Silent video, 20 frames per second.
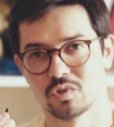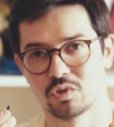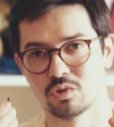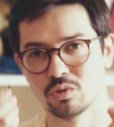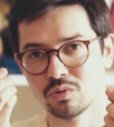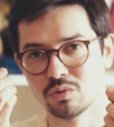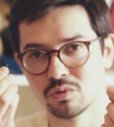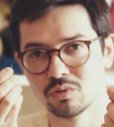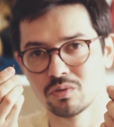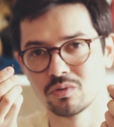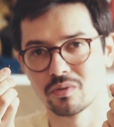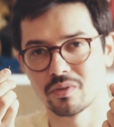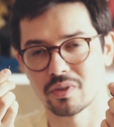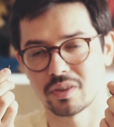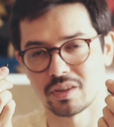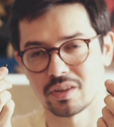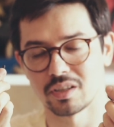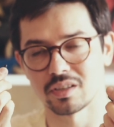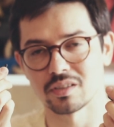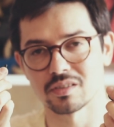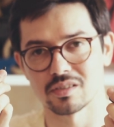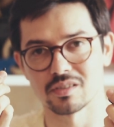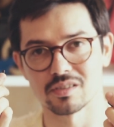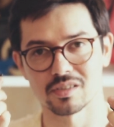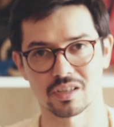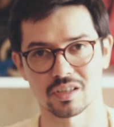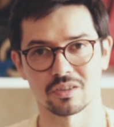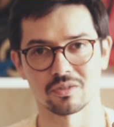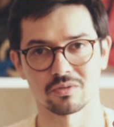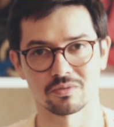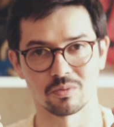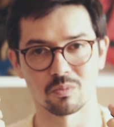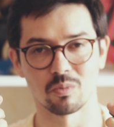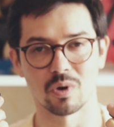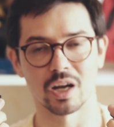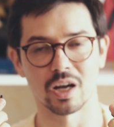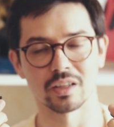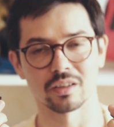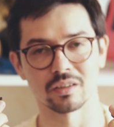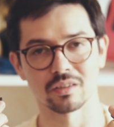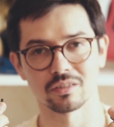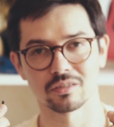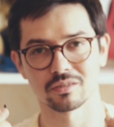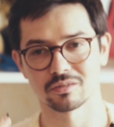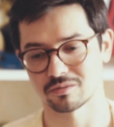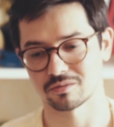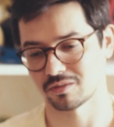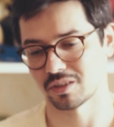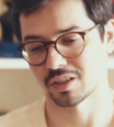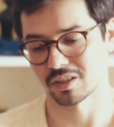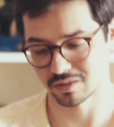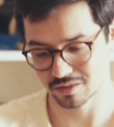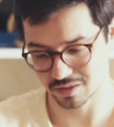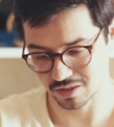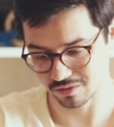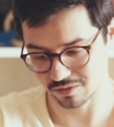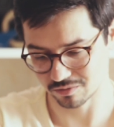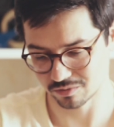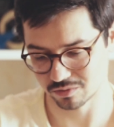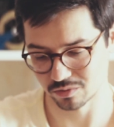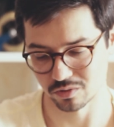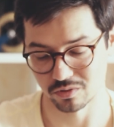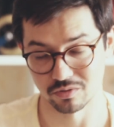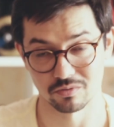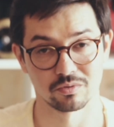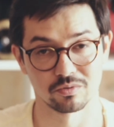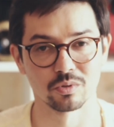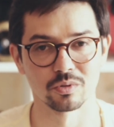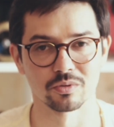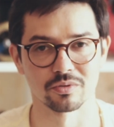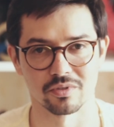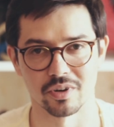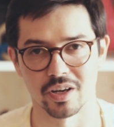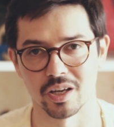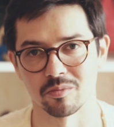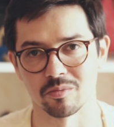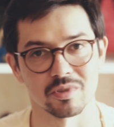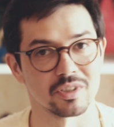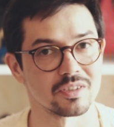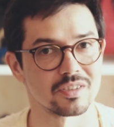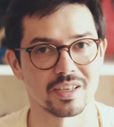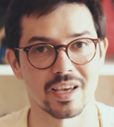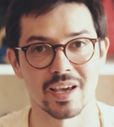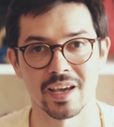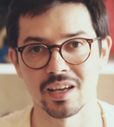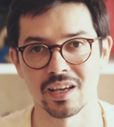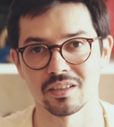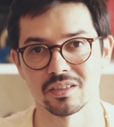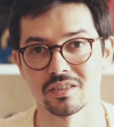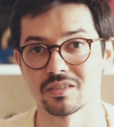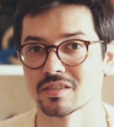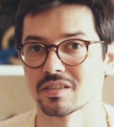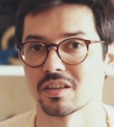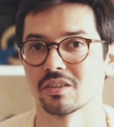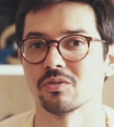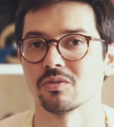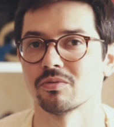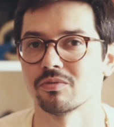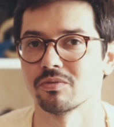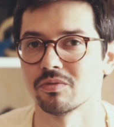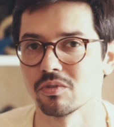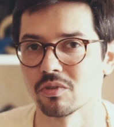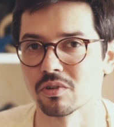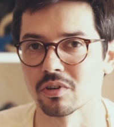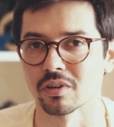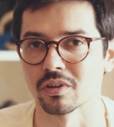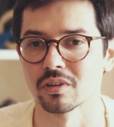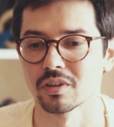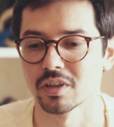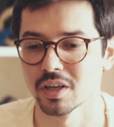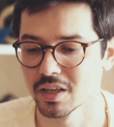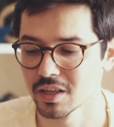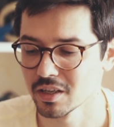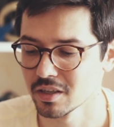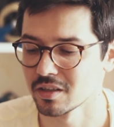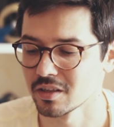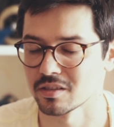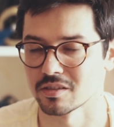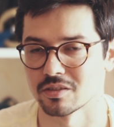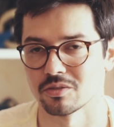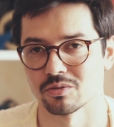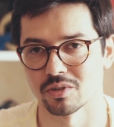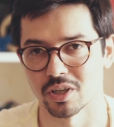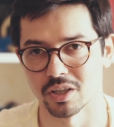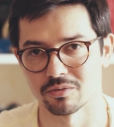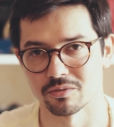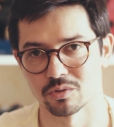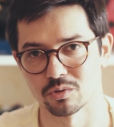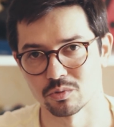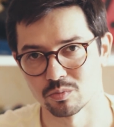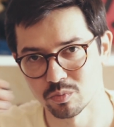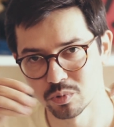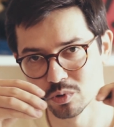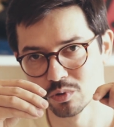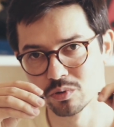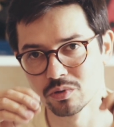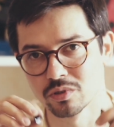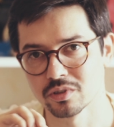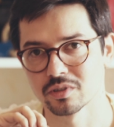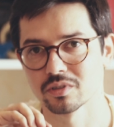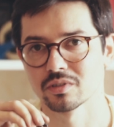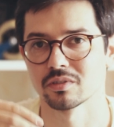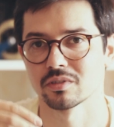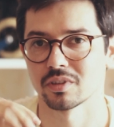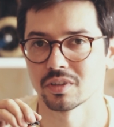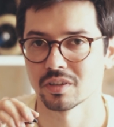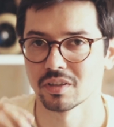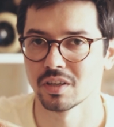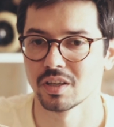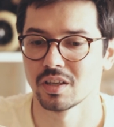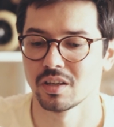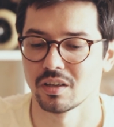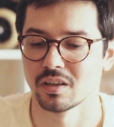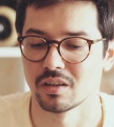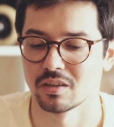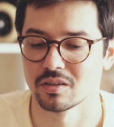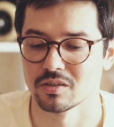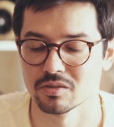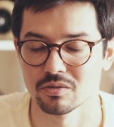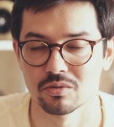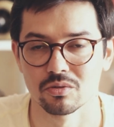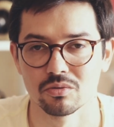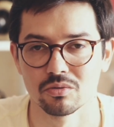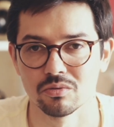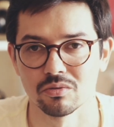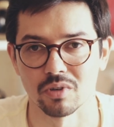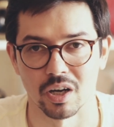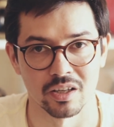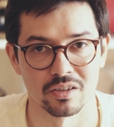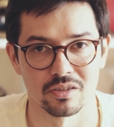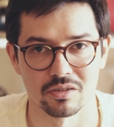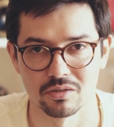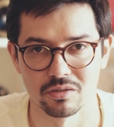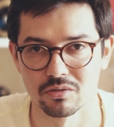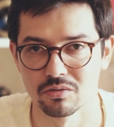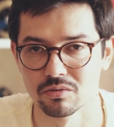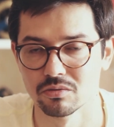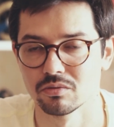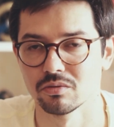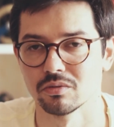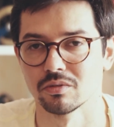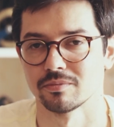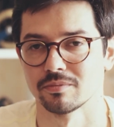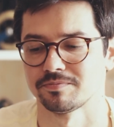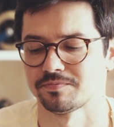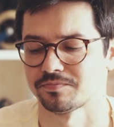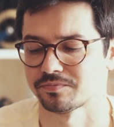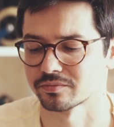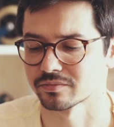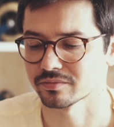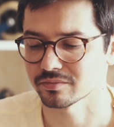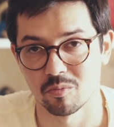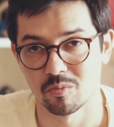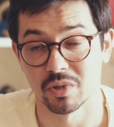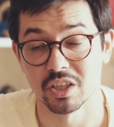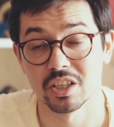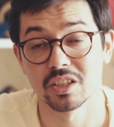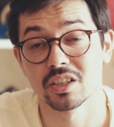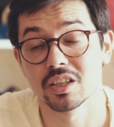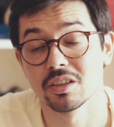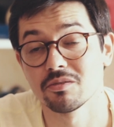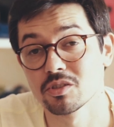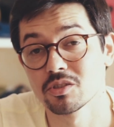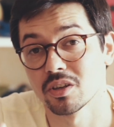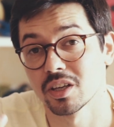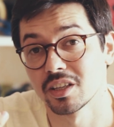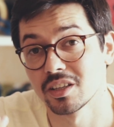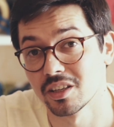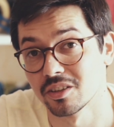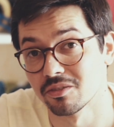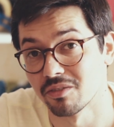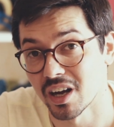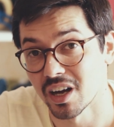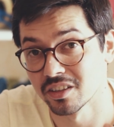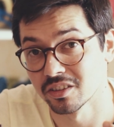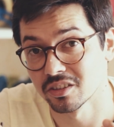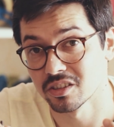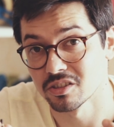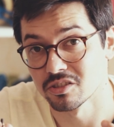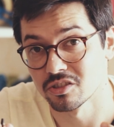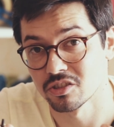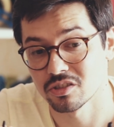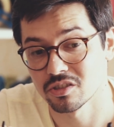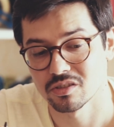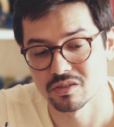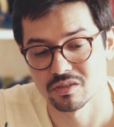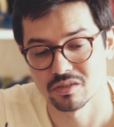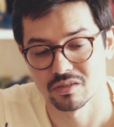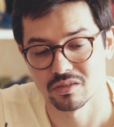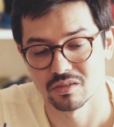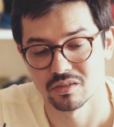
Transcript: 2 things instead of 1, and then for full frame it's 8 instead of 4. So you have to put, screw, unscrew. But it gives you an advantage